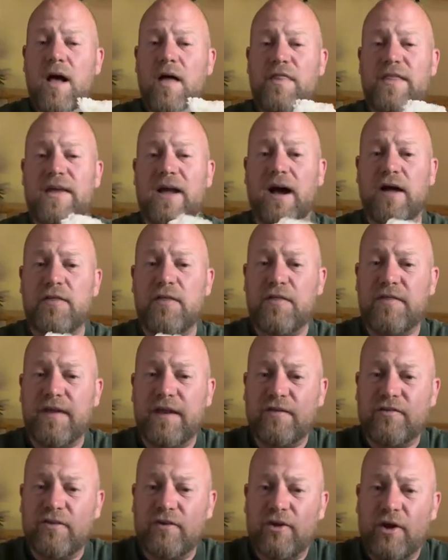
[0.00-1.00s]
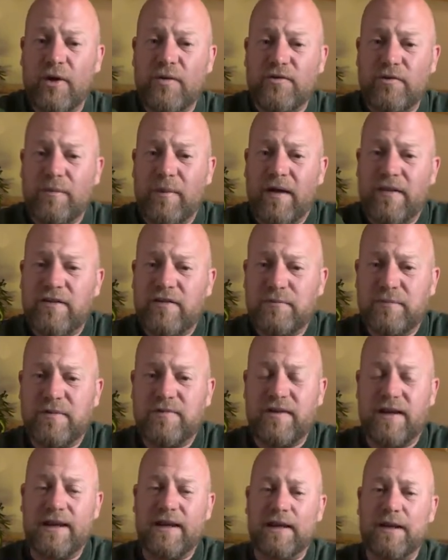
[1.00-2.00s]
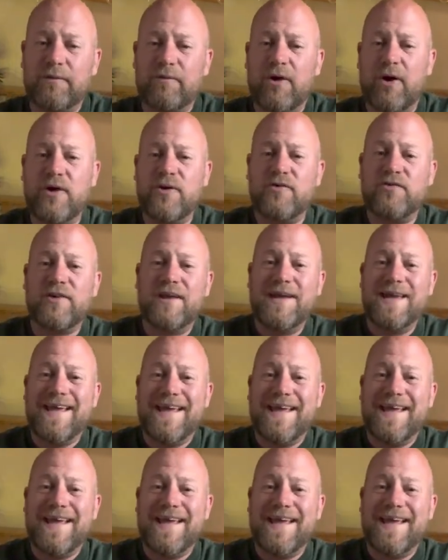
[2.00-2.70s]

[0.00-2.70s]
The other thing to note about this particular rose